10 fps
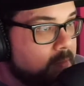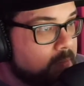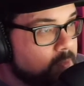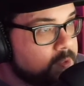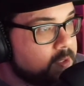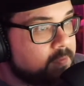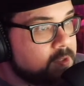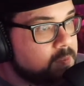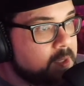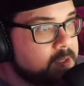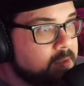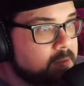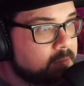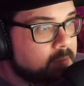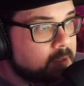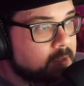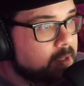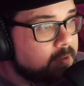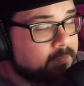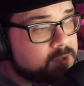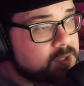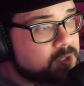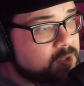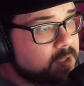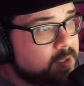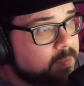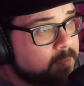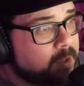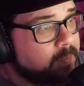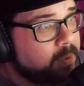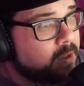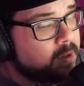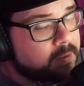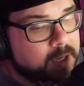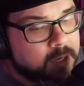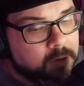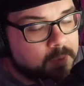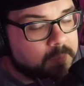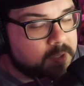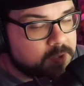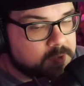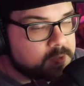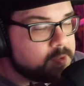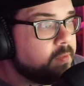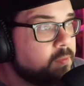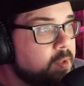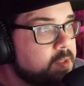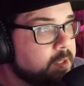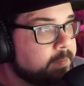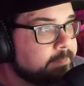We'll see if this makes it. The first issue did, but it might be in our honorable mentions. So we'll have to wait and see.